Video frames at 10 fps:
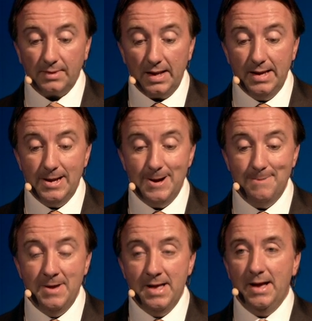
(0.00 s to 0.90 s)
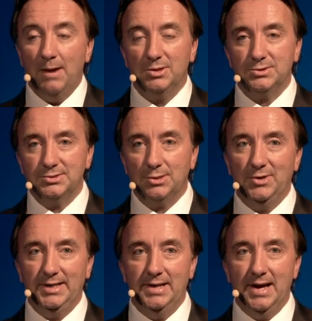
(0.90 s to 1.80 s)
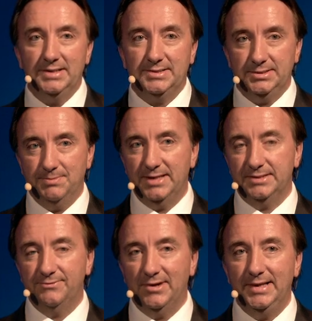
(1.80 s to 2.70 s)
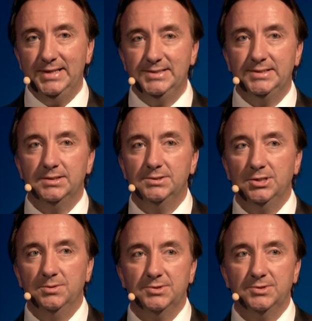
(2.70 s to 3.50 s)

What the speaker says: And what's also really nice, it makes it very easy to consume.